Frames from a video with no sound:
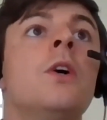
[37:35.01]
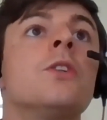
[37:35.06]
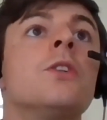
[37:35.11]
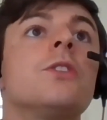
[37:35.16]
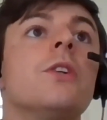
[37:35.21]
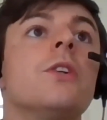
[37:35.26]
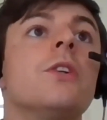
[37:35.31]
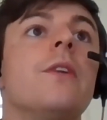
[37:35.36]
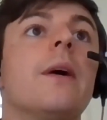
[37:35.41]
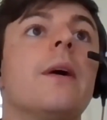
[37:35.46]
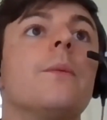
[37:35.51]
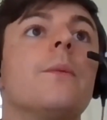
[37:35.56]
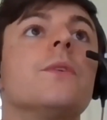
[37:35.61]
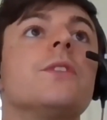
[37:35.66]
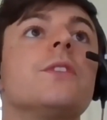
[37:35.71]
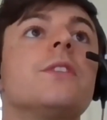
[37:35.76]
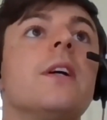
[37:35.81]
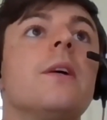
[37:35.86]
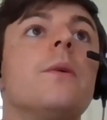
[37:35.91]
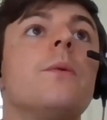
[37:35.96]
So that
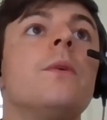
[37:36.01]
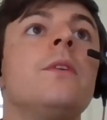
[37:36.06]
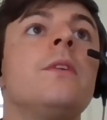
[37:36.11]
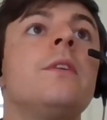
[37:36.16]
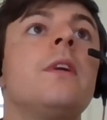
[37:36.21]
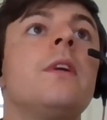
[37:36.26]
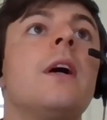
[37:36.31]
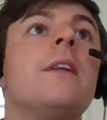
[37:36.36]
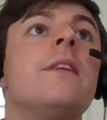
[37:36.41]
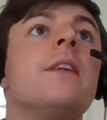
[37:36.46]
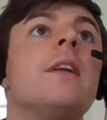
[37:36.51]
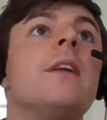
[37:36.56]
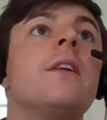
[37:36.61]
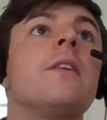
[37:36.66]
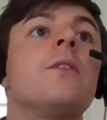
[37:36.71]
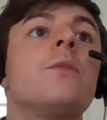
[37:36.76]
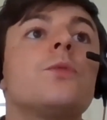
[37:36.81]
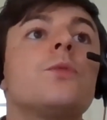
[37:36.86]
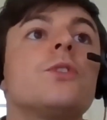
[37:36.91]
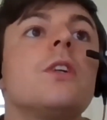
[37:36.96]
was that one. And
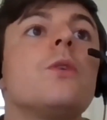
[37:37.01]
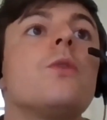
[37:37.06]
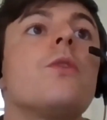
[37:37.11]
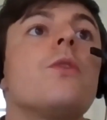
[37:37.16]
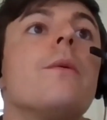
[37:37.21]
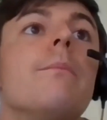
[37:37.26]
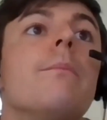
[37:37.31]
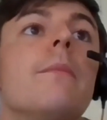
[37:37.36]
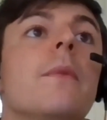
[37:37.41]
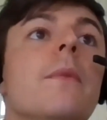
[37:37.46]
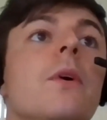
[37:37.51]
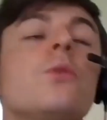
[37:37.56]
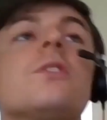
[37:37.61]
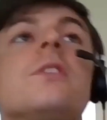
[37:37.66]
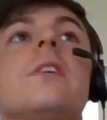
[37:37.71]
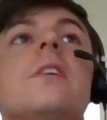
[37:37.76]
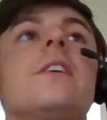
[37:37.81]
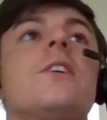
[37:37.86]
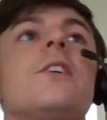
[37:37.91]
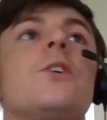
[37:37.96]
then, so the
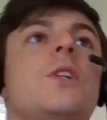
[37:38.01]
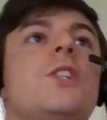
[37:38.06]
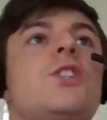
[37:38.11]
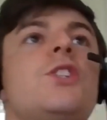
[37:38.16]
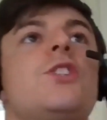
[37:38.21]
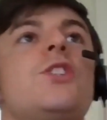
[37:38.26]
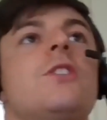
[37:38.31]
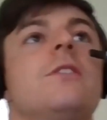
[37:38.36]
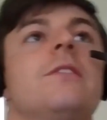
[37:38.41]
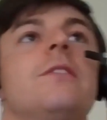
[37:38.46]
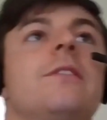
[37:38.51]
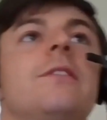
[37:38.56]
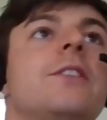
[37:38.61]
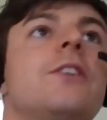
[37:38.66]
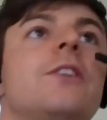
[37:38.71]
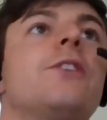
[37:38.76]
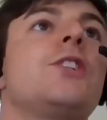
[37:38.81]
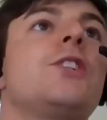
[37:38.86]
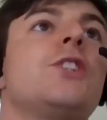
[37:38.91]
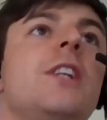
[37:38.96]
most liked question,
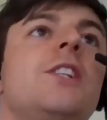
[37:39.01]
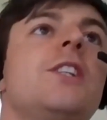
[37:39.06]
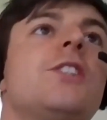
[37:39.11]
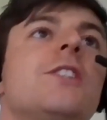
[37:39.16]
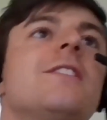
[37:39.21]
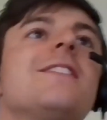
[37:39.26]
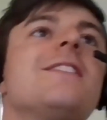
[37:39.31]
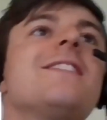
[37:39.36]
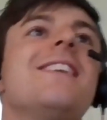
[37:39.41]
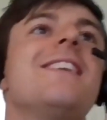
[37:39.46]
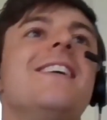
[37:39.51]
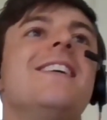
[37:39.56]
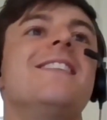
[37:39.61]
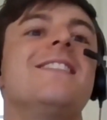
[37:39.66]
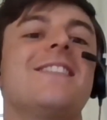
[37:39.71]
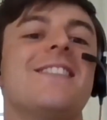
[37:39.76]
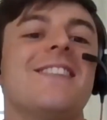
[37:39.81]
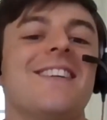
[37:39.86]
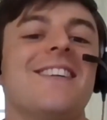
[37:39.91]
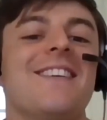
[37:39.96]
congratulations, is